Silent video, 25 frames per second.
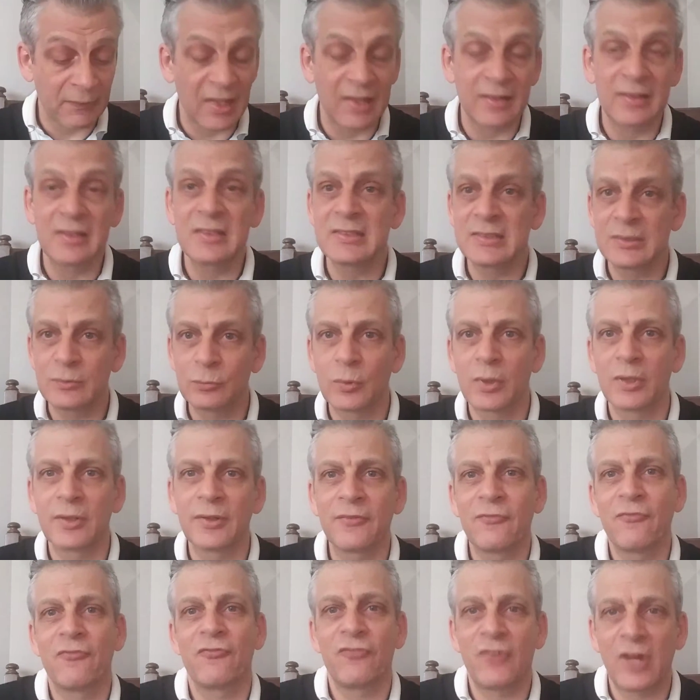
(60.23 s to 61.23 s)
This is where
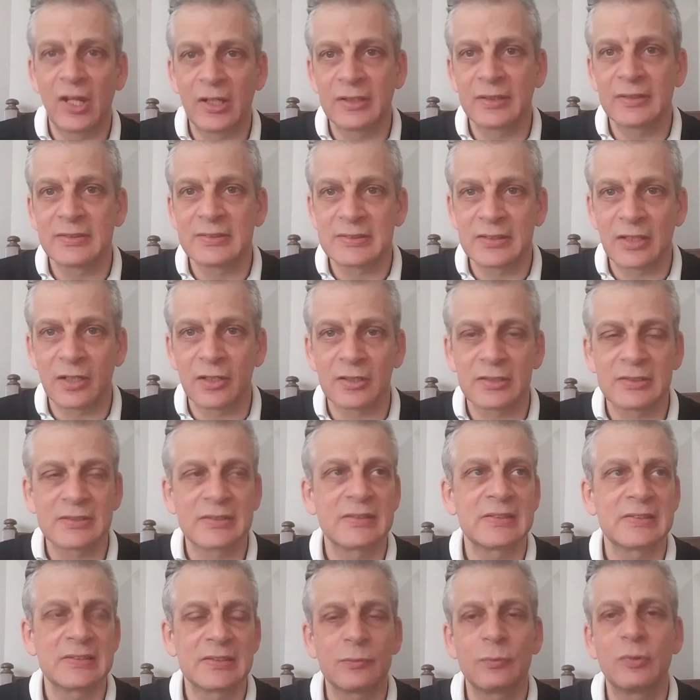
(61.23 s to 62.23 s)
the fun starts.
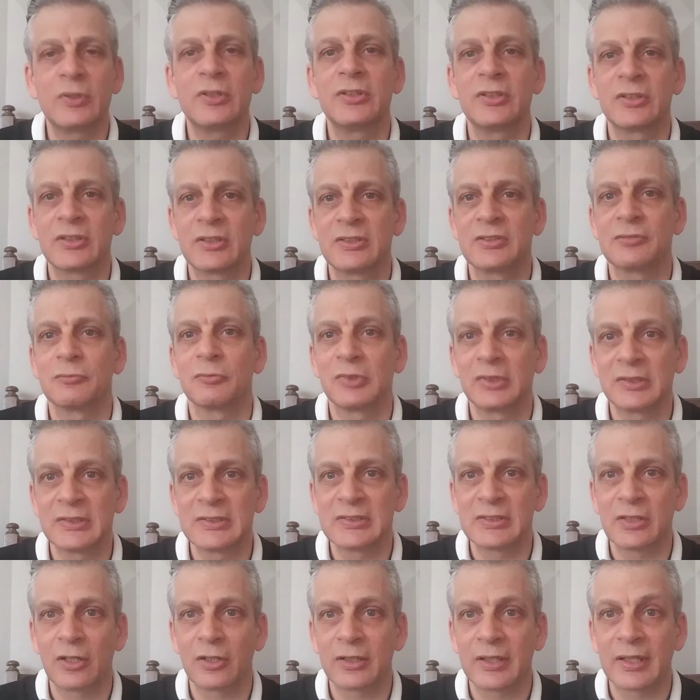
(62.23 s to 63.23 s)
This is where you can really
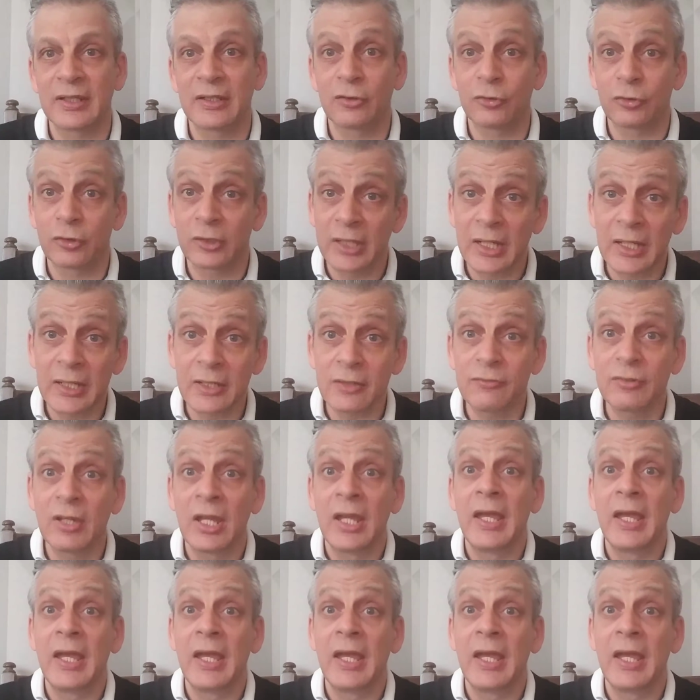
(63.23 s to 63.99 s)
start getting creative,